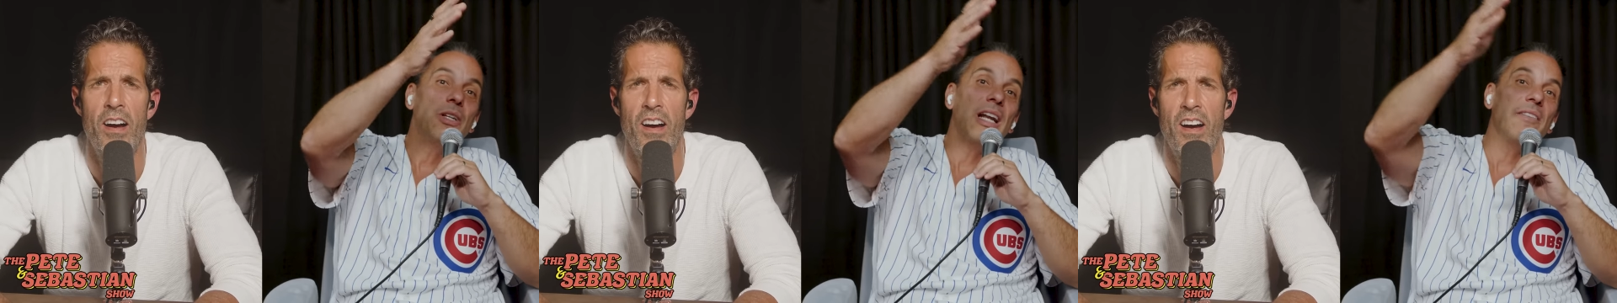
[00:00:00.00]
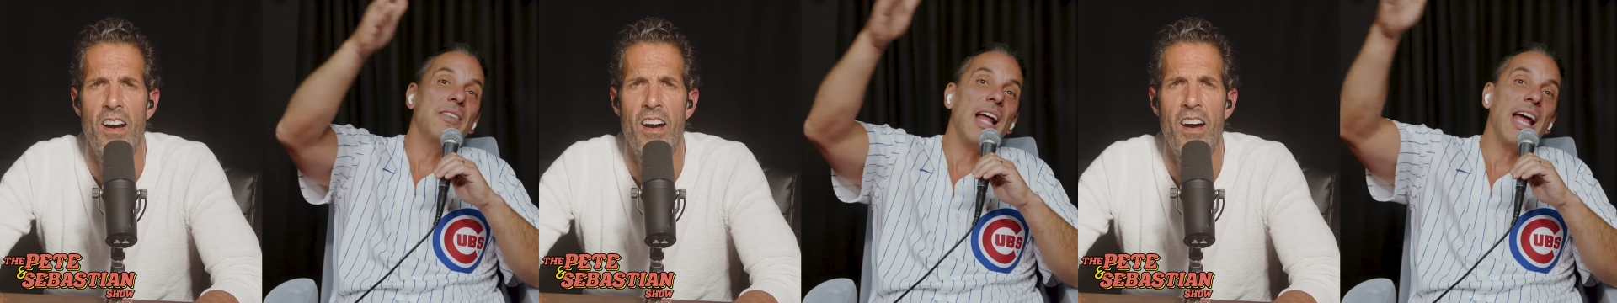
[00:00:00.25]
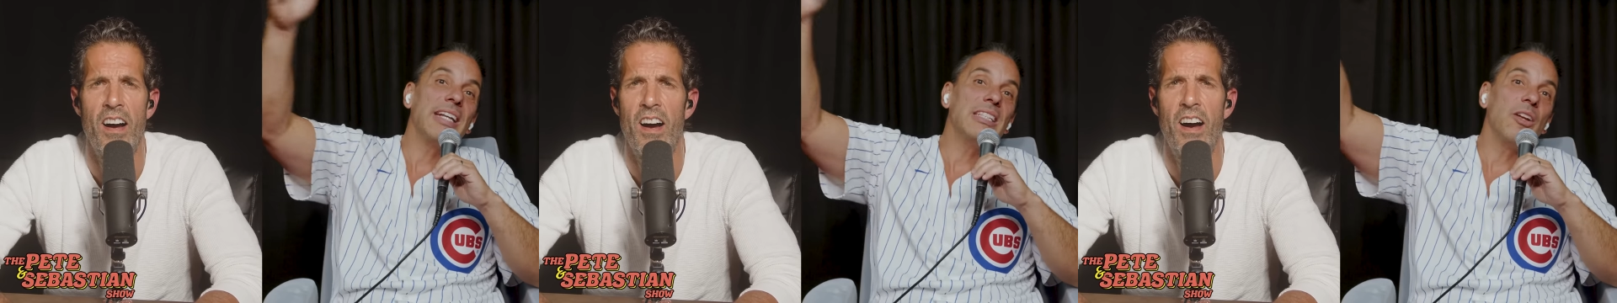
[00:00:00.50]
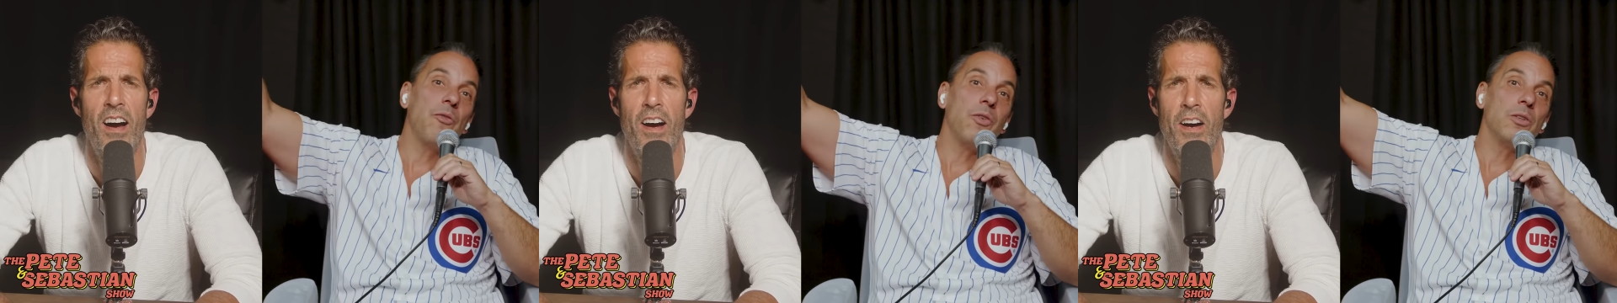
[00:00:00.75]
Speaker 1: You could have
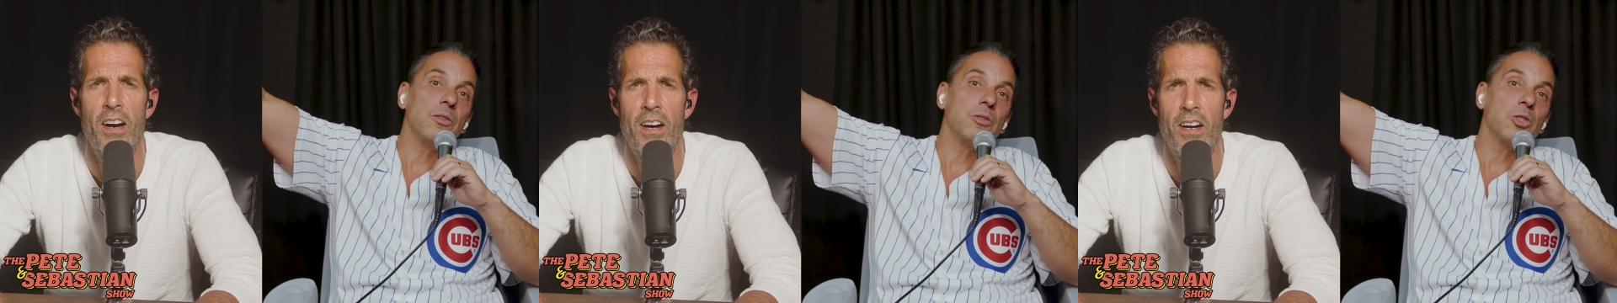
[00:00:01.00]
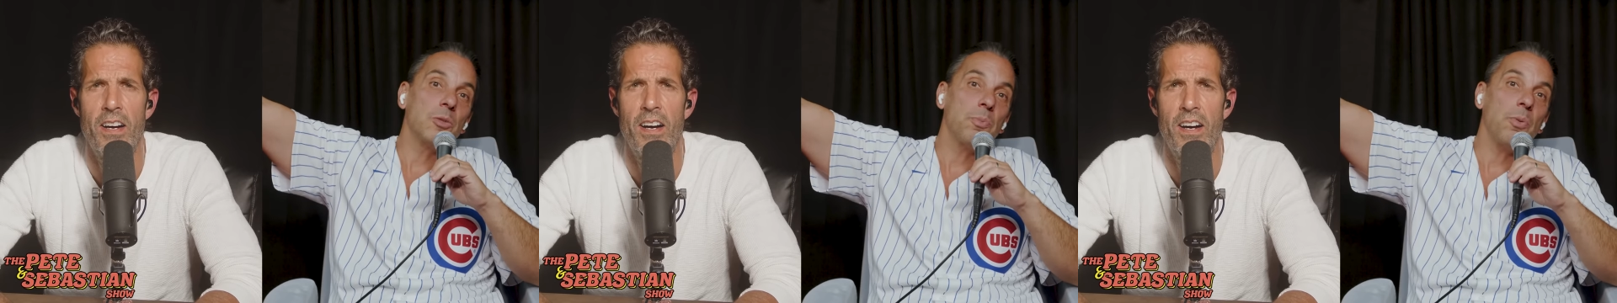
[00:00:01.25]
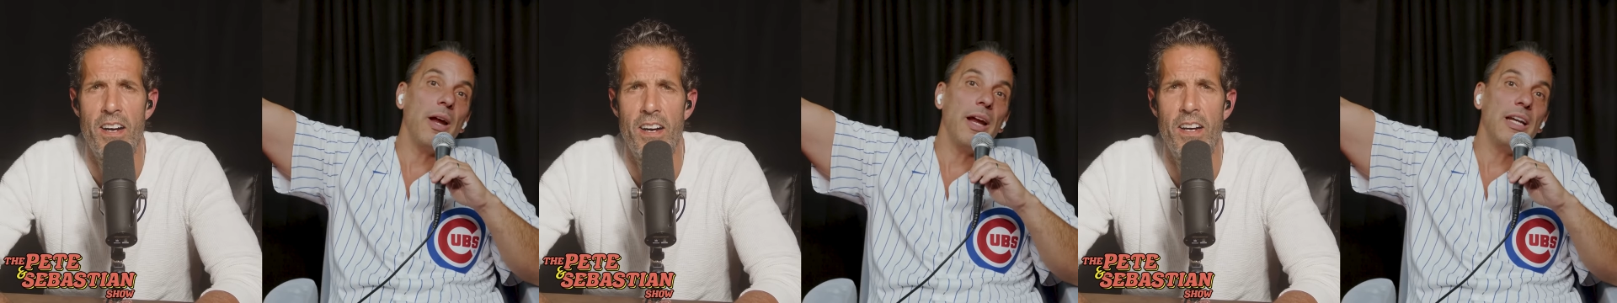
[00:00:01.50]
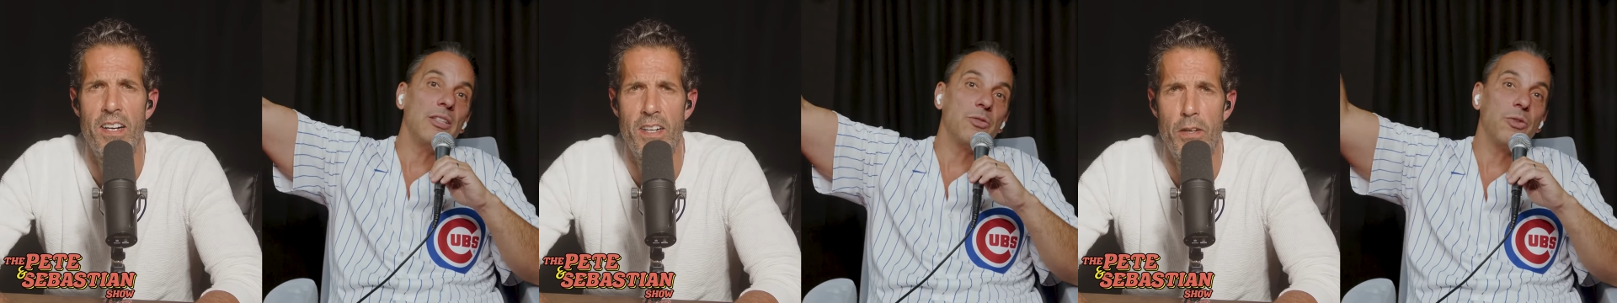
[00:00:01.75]
nine different
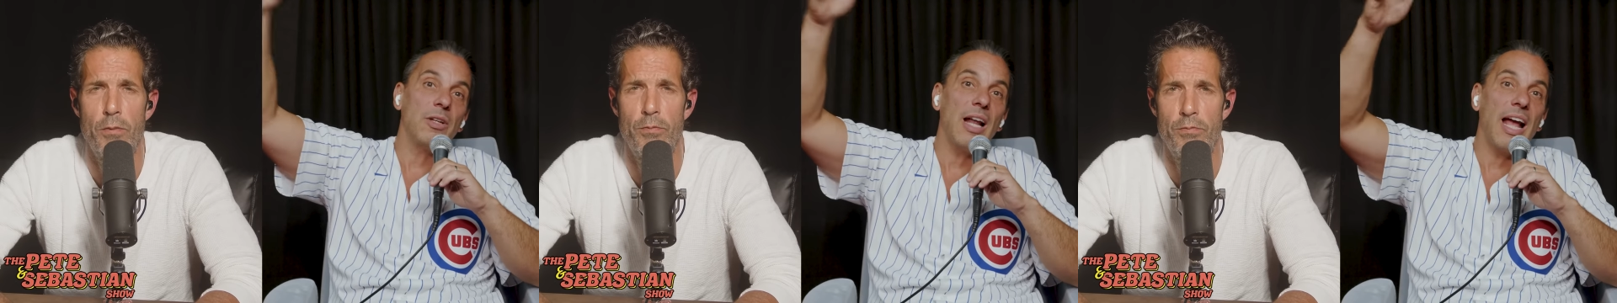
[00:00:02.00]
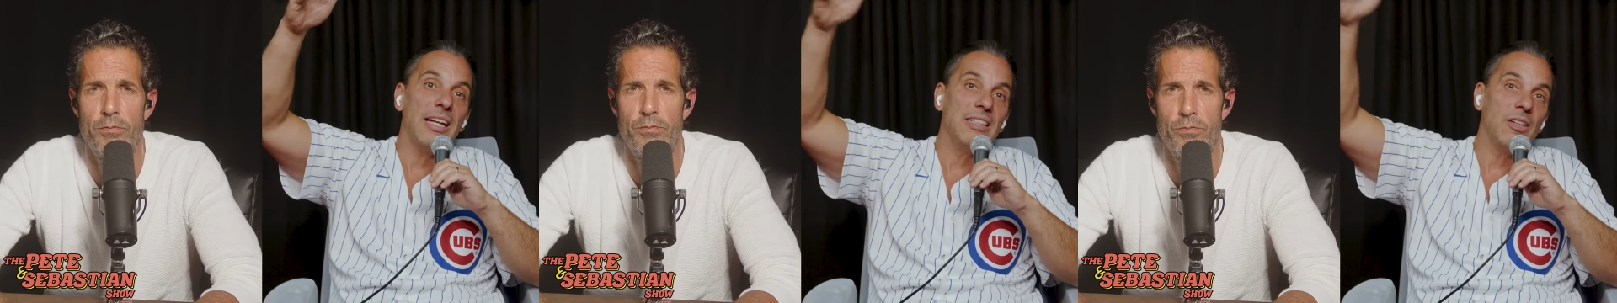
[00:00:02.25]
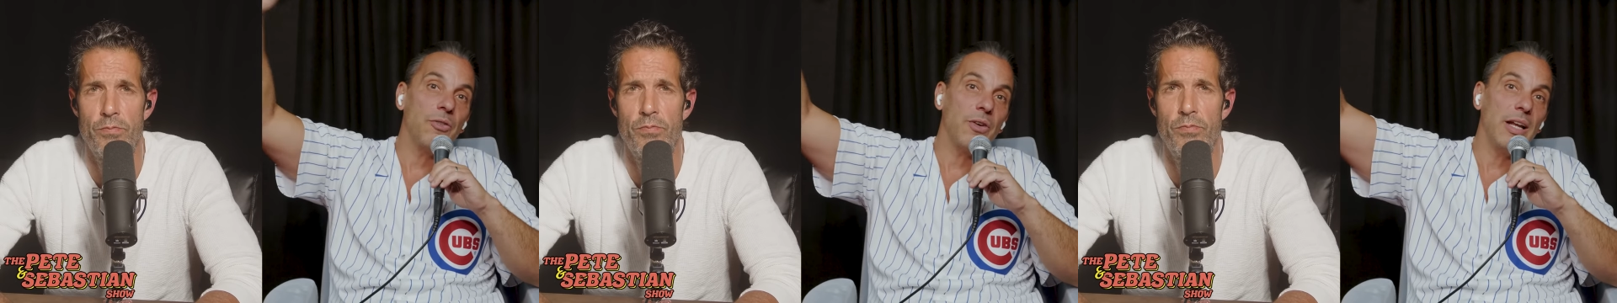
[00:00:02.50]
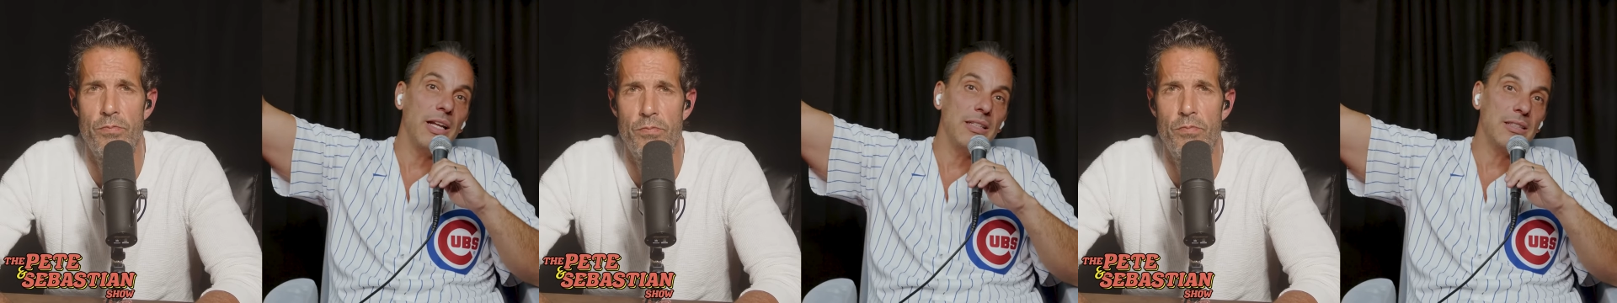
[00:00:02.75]
sprays for nine
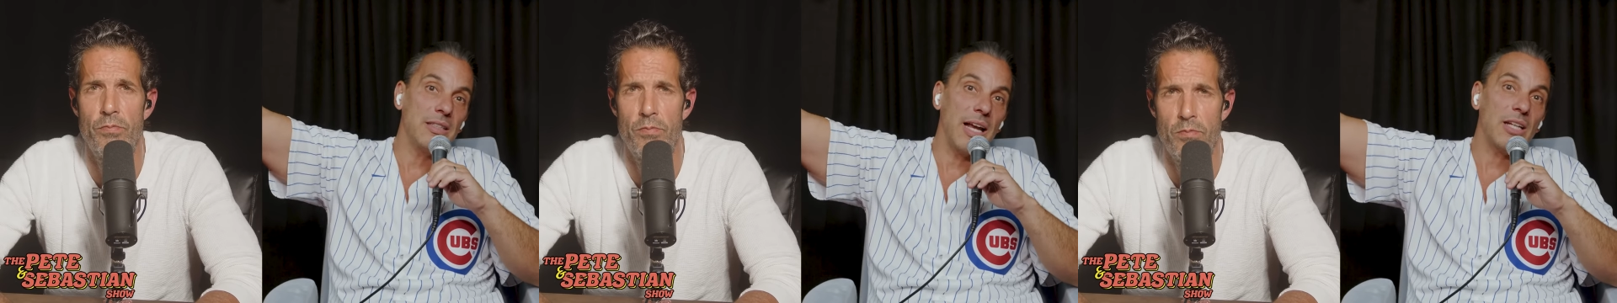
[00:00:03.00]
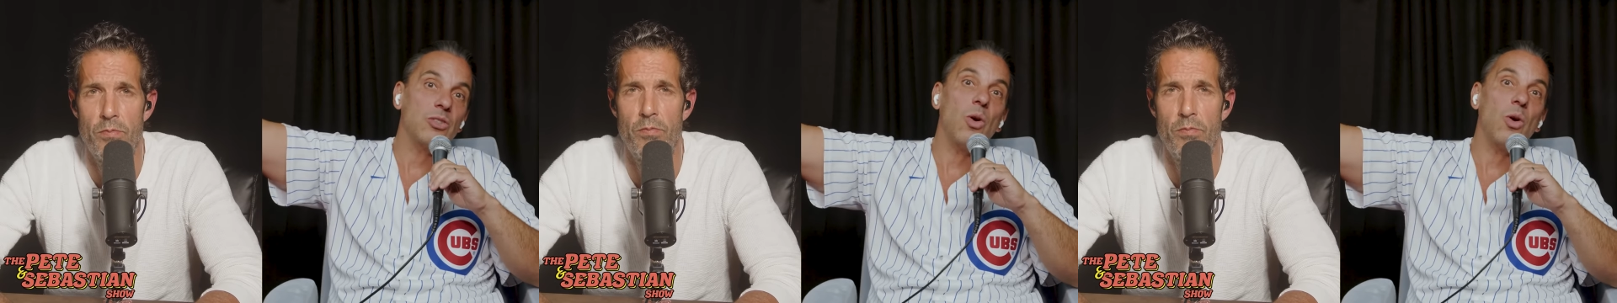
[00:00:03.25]
different insects.